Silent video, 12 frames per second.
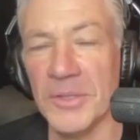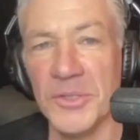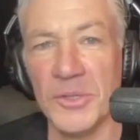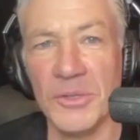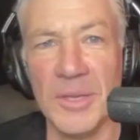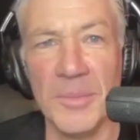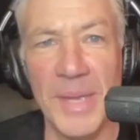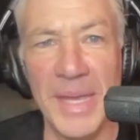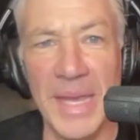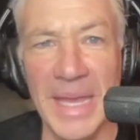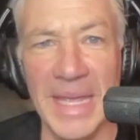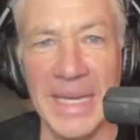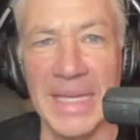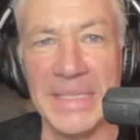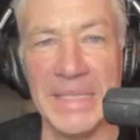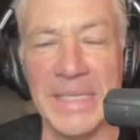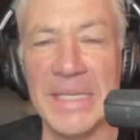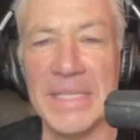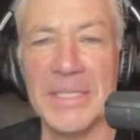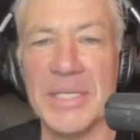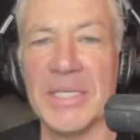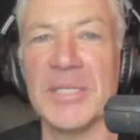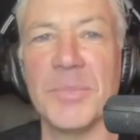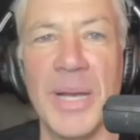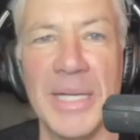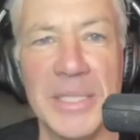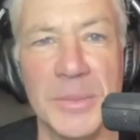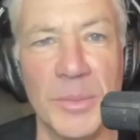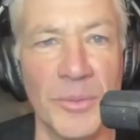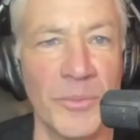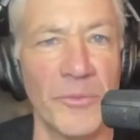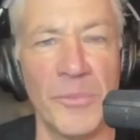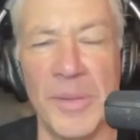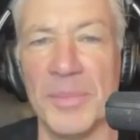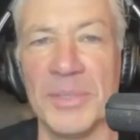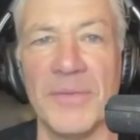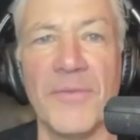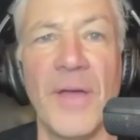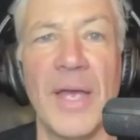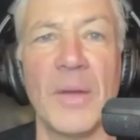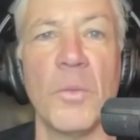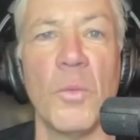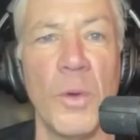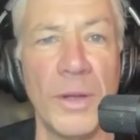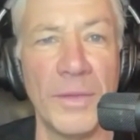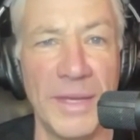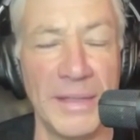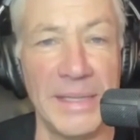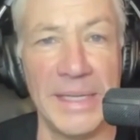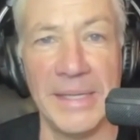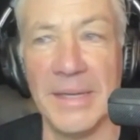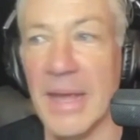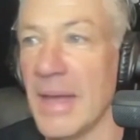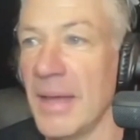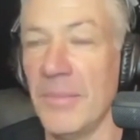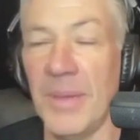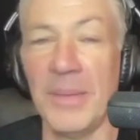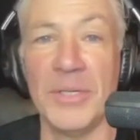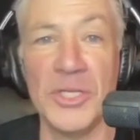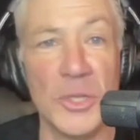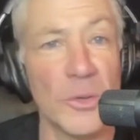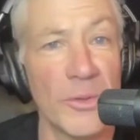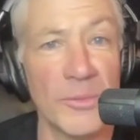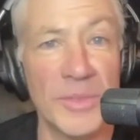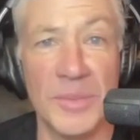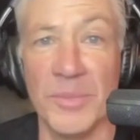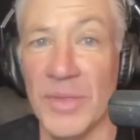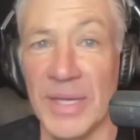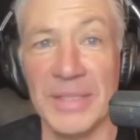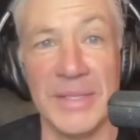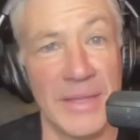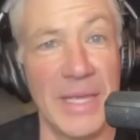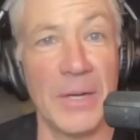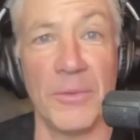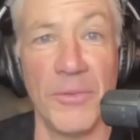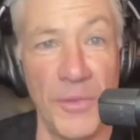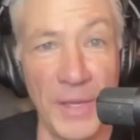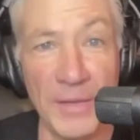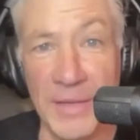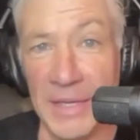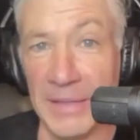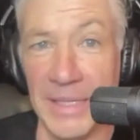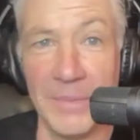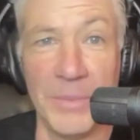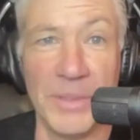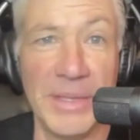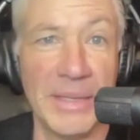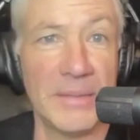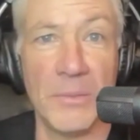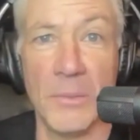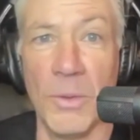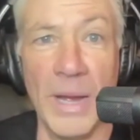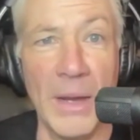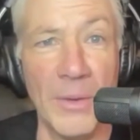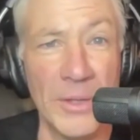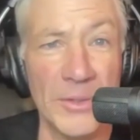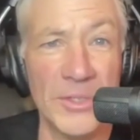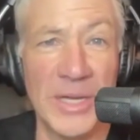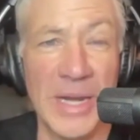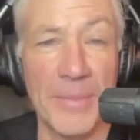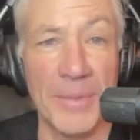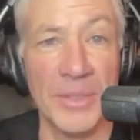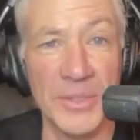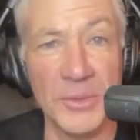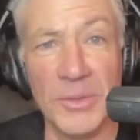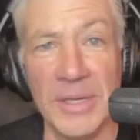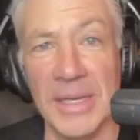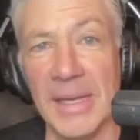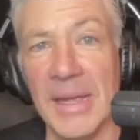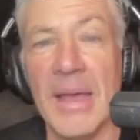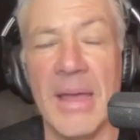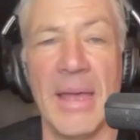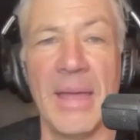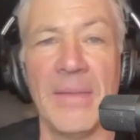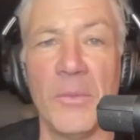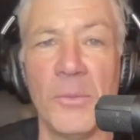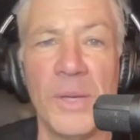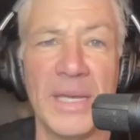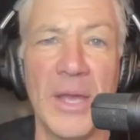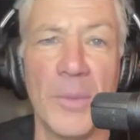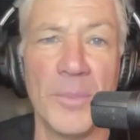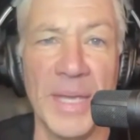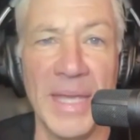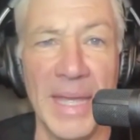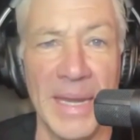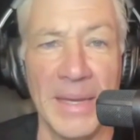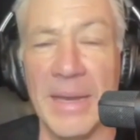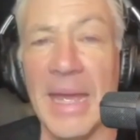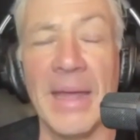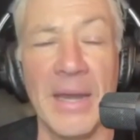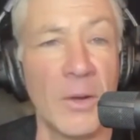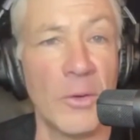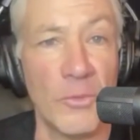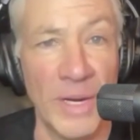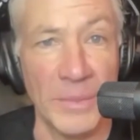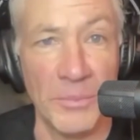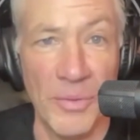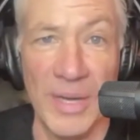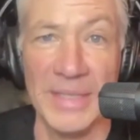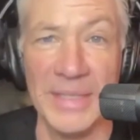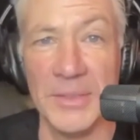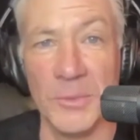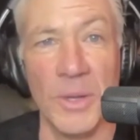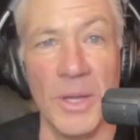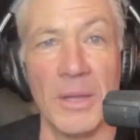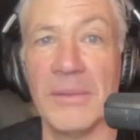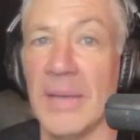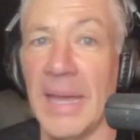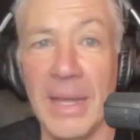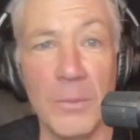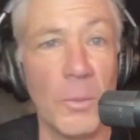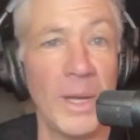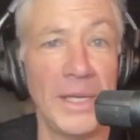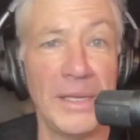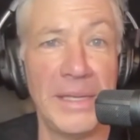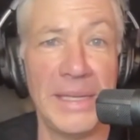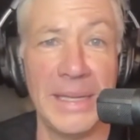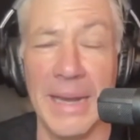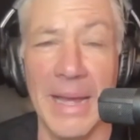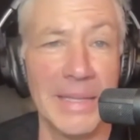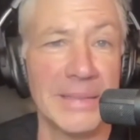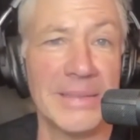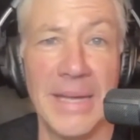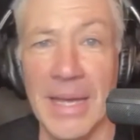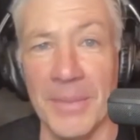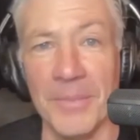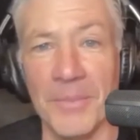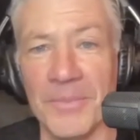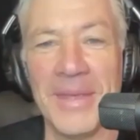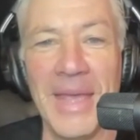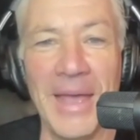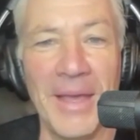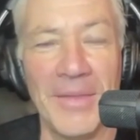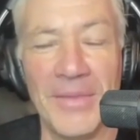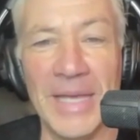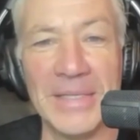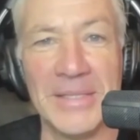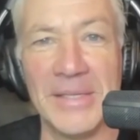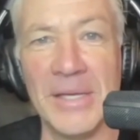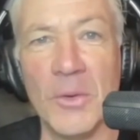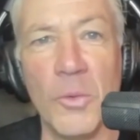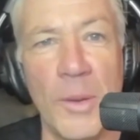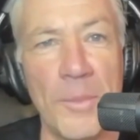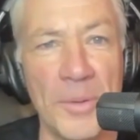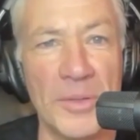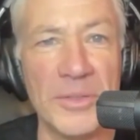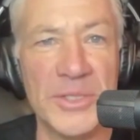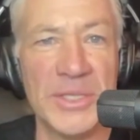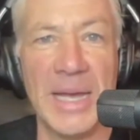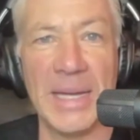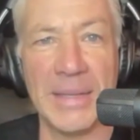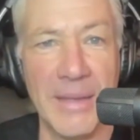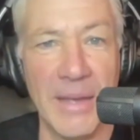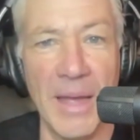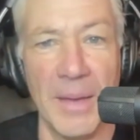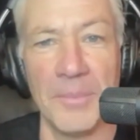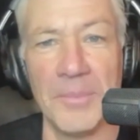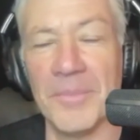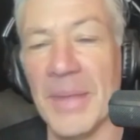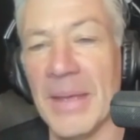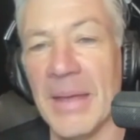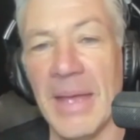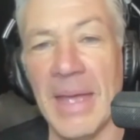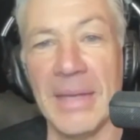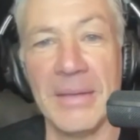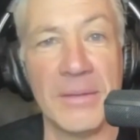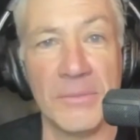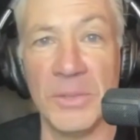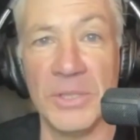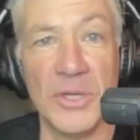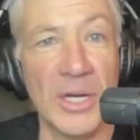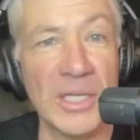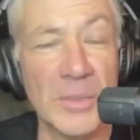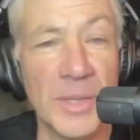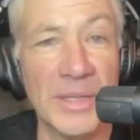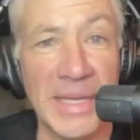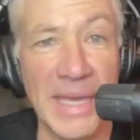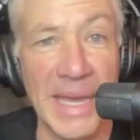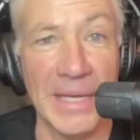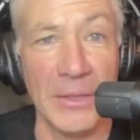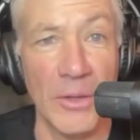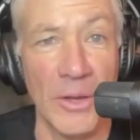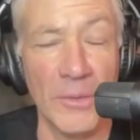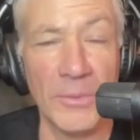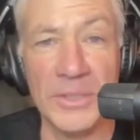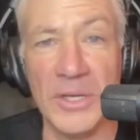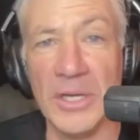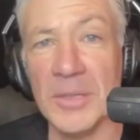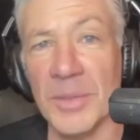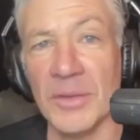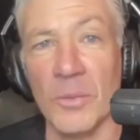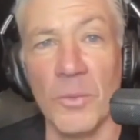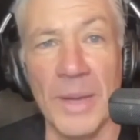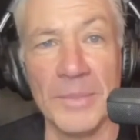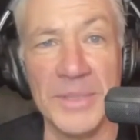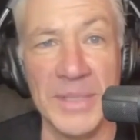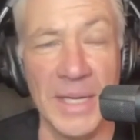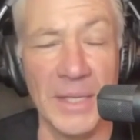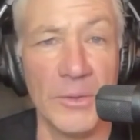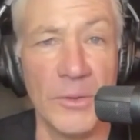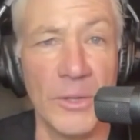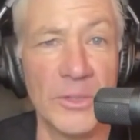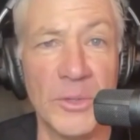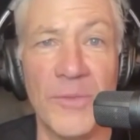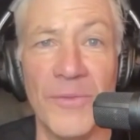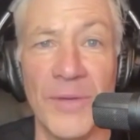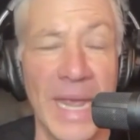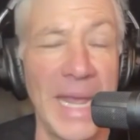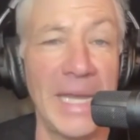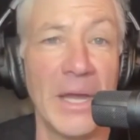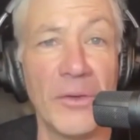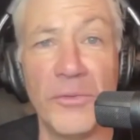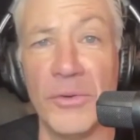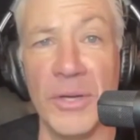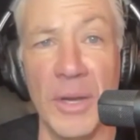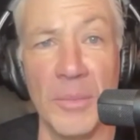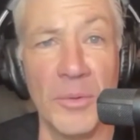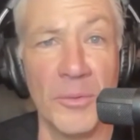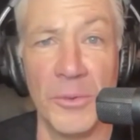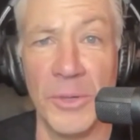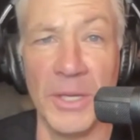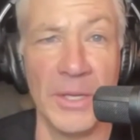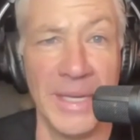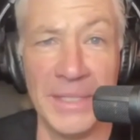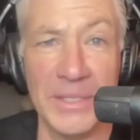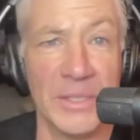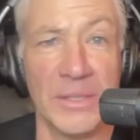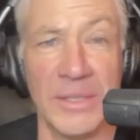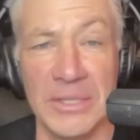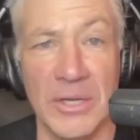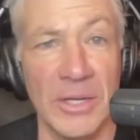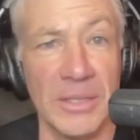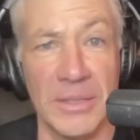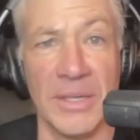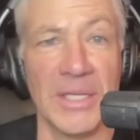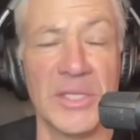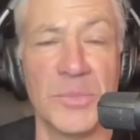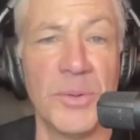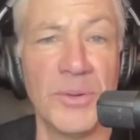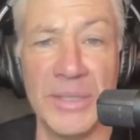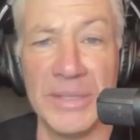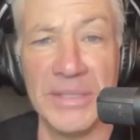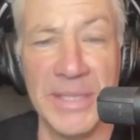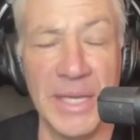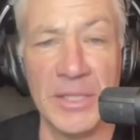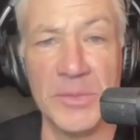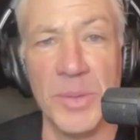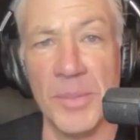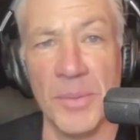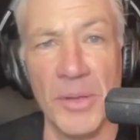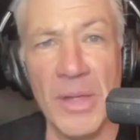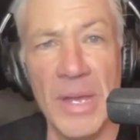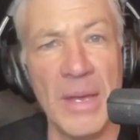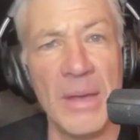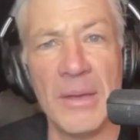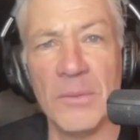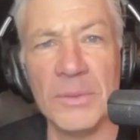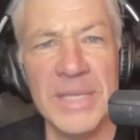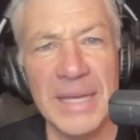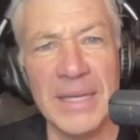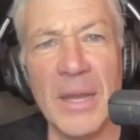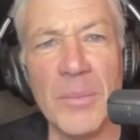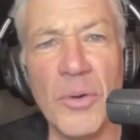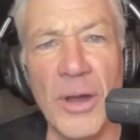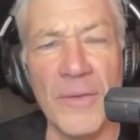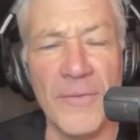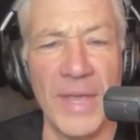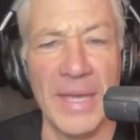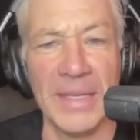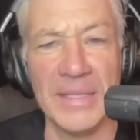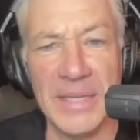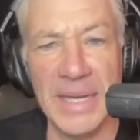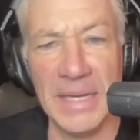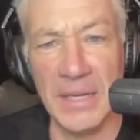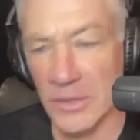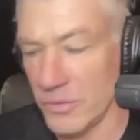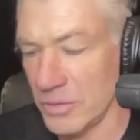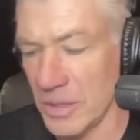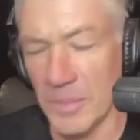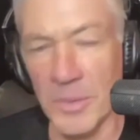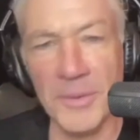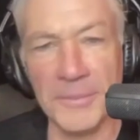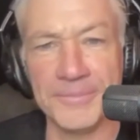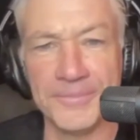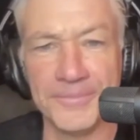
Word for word: You're certainly making it as easy as possible for people to find what they need, maybe show them some things that they don't think they need, but then, wow, here's an opportunity, and then we can help you get it at a great price as well. And when you need it, on time. Yeah, that's equippers dot com. And we talked about the catalog. We talked about the website. You also have an eight hundred number where you can instantly talk to experienced salespeople. What's that number offhand? It's an eight hundred number.